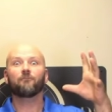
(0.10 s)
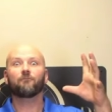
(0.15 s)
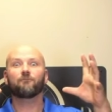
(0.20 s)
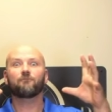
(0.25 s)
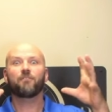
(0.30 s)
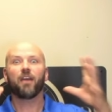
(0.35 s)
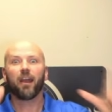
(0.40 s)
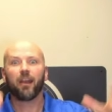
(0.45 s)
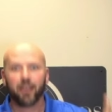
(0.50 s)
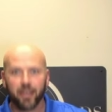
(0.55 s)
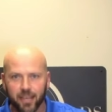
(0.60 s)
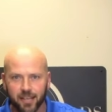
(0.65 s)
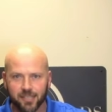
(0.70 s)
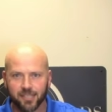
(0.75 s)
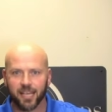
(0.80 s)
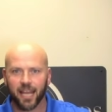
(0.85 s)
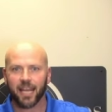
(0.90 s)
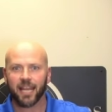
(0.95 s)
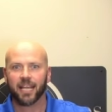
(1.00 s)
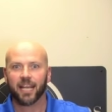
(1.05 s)
very
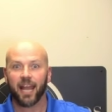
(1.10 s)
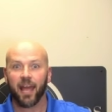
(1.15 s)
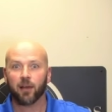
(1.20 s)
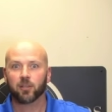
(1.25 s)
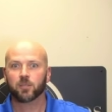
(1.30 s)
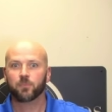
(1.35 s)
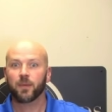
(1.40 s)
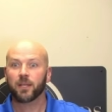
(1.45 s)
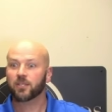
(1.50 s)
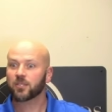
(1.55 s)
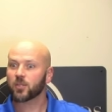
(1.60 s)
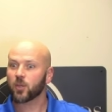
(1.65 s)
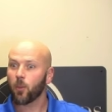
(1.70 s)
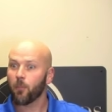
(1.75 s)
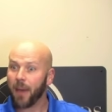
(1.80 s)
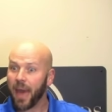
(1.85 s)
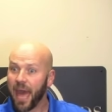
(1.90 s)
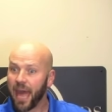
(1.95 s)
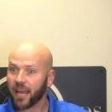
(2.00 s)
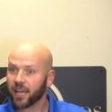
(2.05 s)
exciting announcement, so
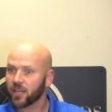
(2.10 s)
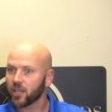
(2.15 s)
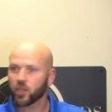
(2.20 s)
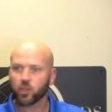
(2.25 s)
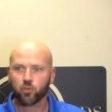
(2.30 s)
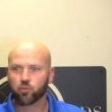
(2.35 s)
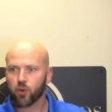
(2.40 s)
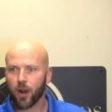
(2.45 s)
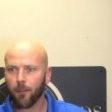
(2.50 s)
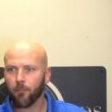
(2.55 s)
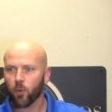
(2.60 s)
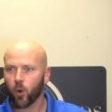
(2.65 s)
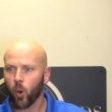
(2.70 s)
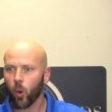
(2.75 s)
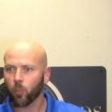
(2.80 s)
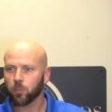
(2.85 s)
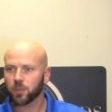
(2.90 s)
Mac, drum roll